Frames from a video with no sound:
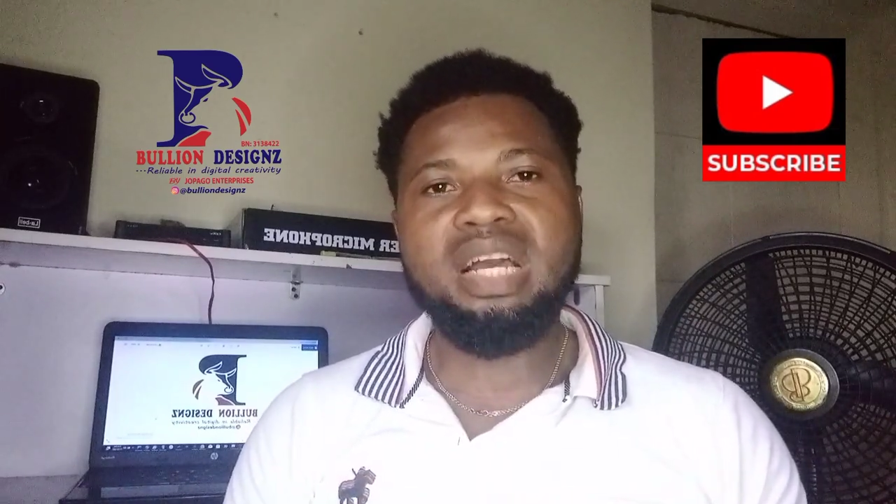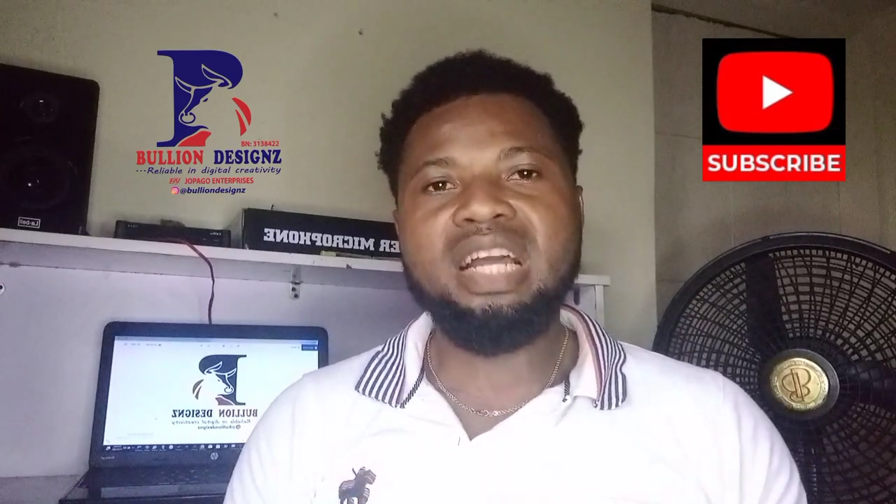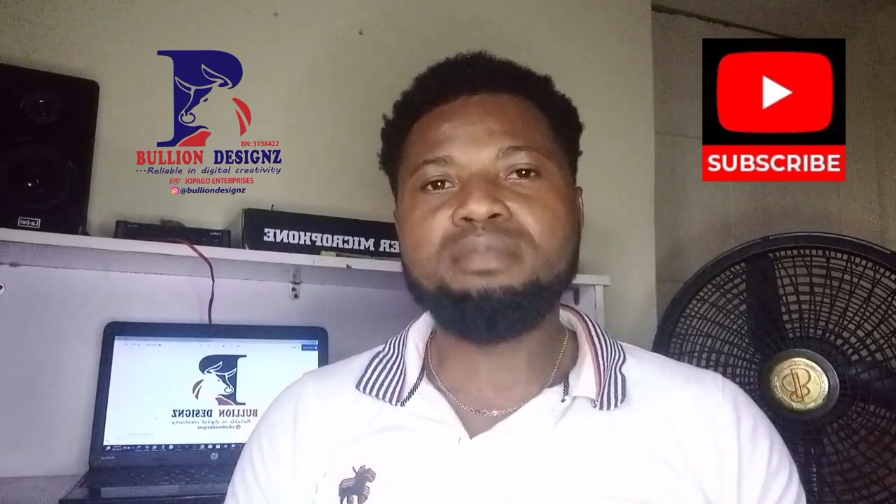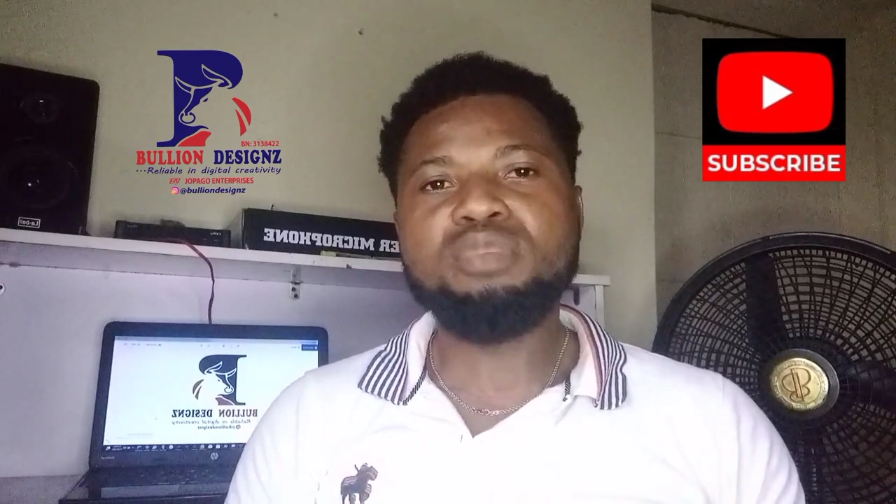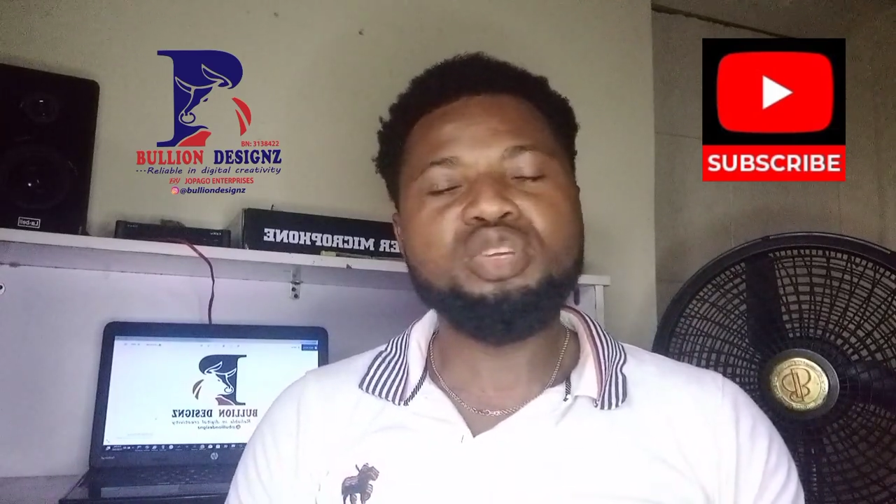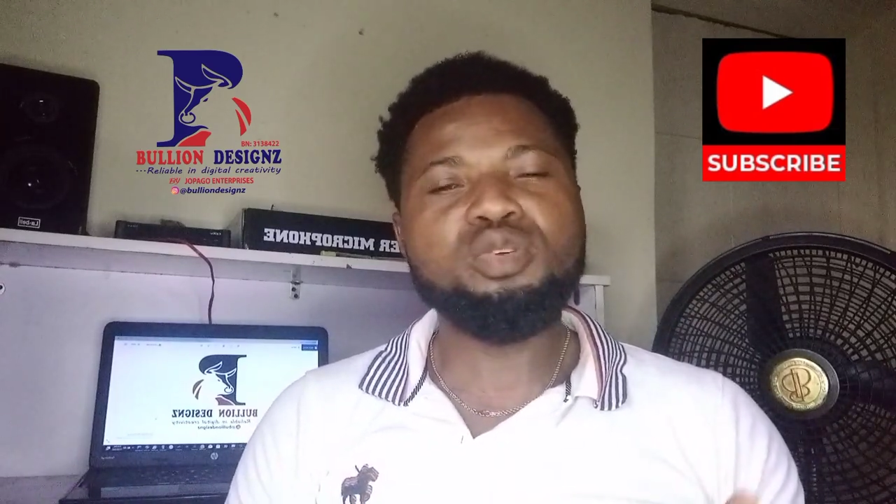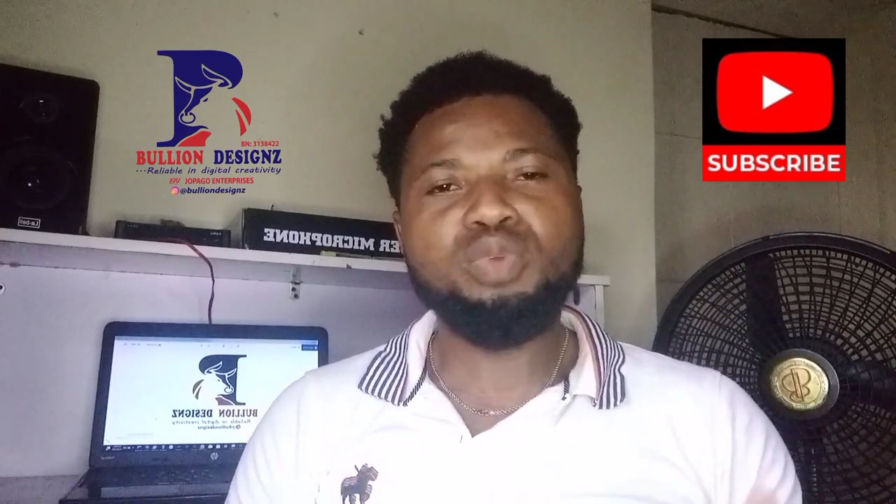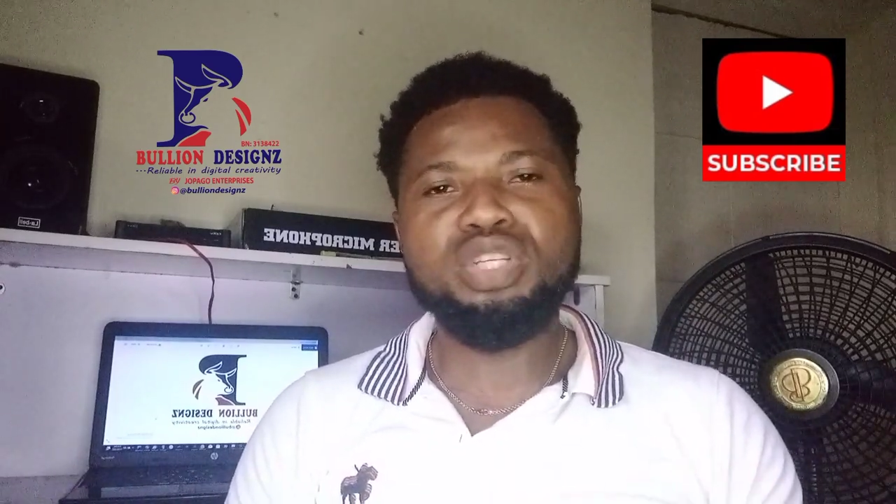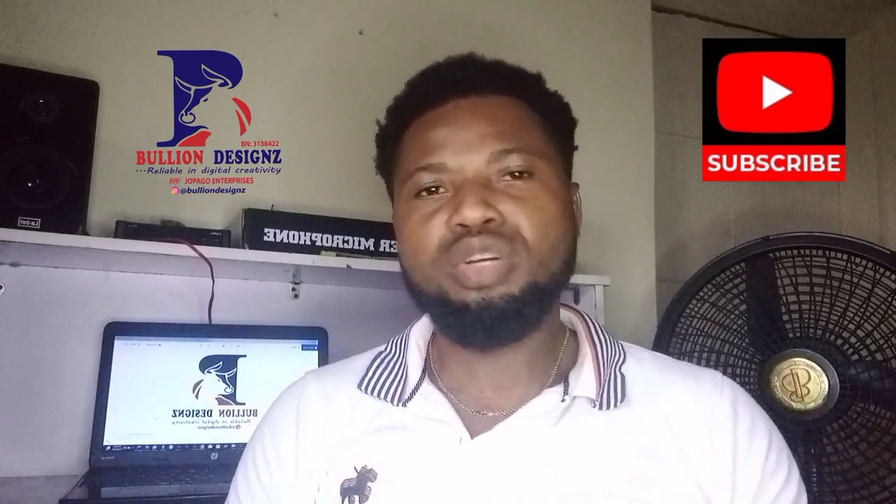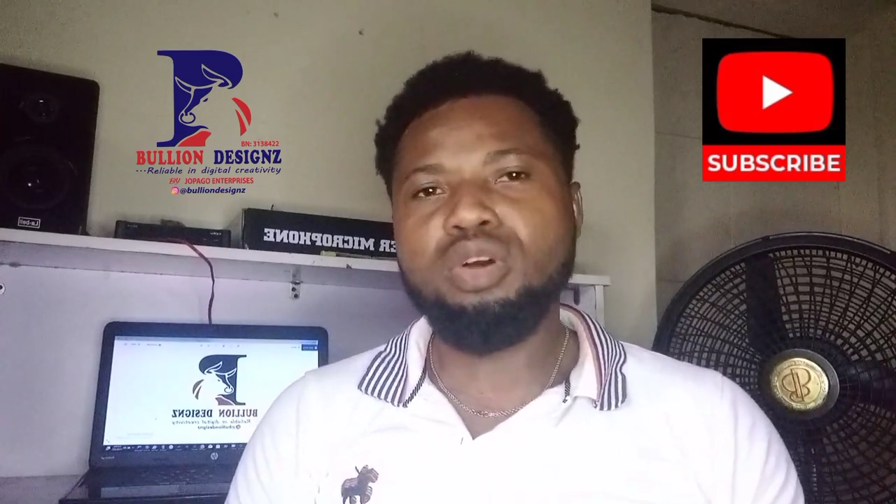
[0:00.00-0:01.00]
that can make you
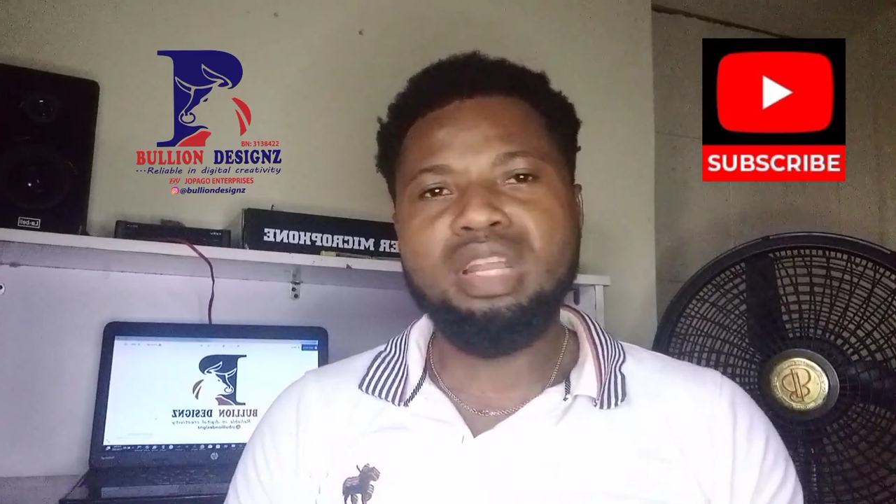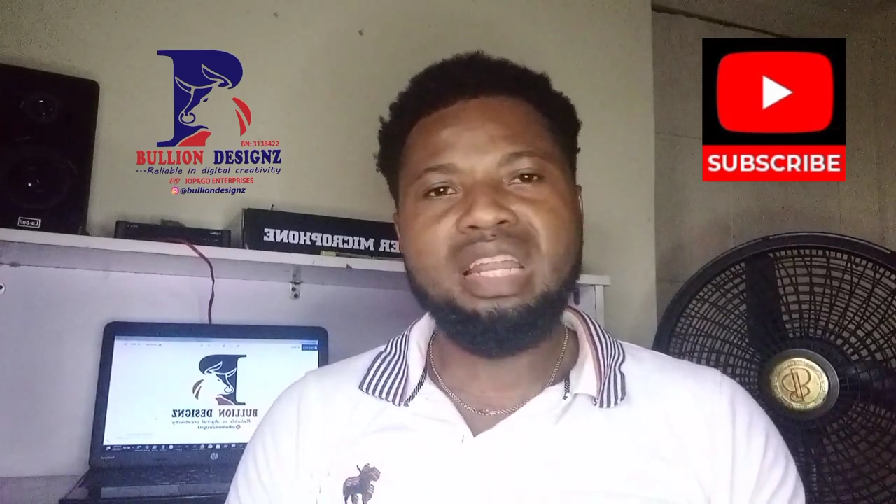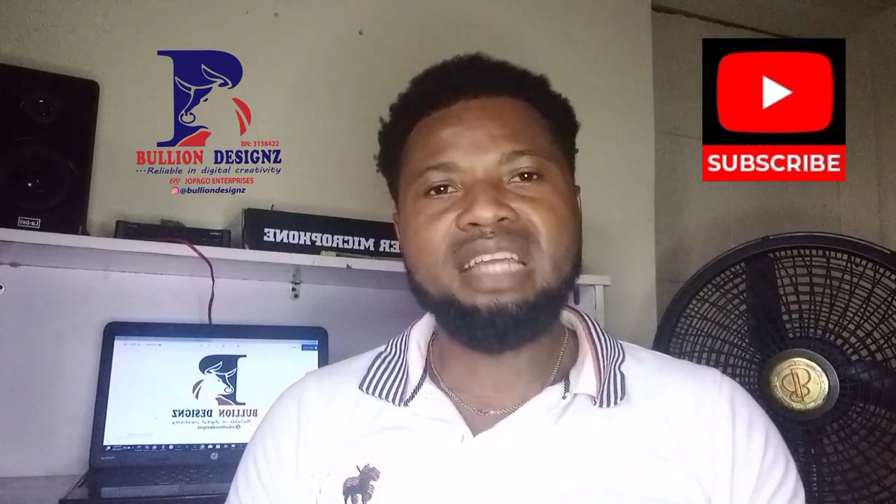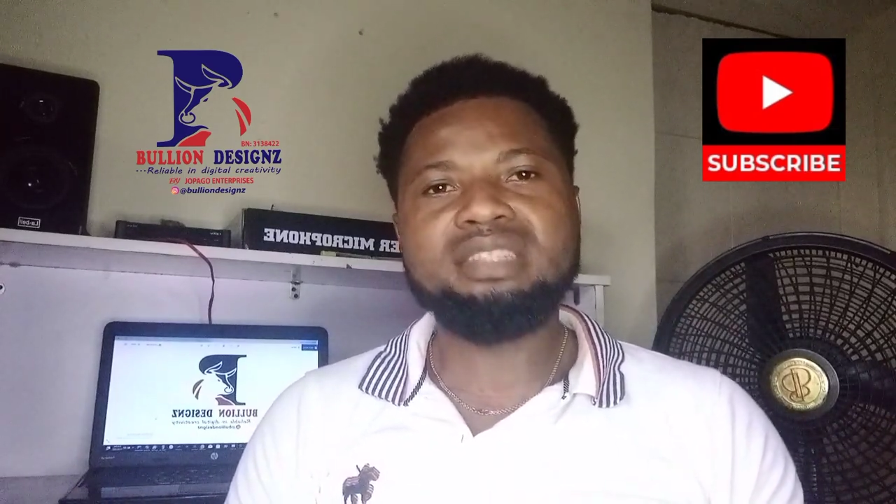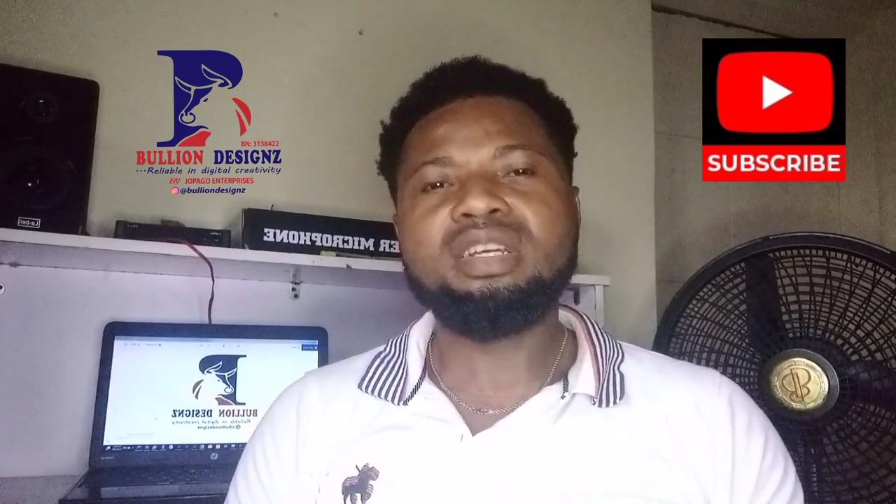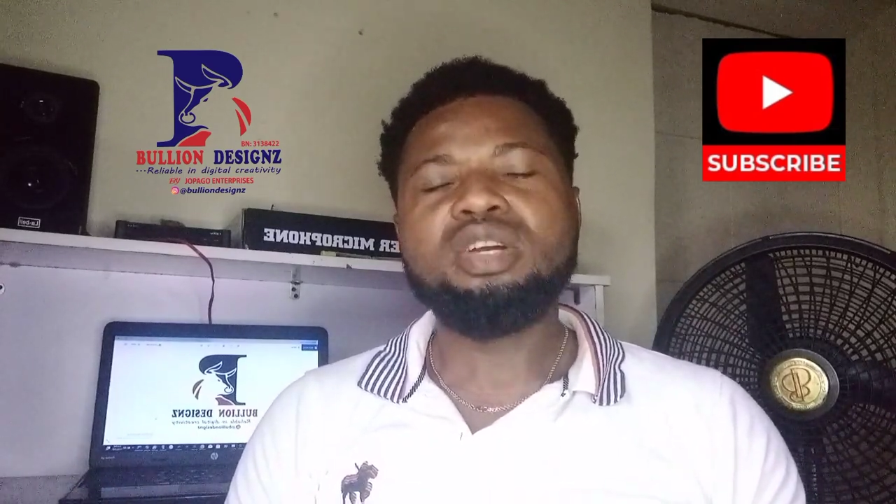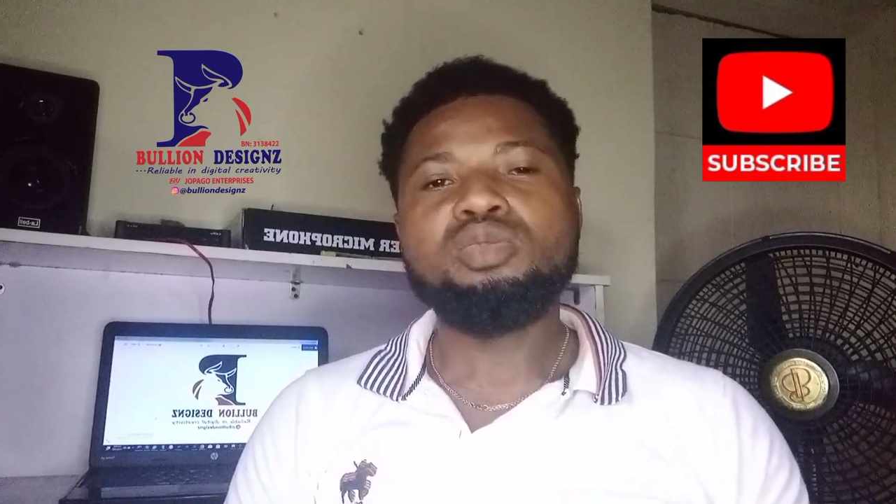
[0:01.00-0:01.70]
money online.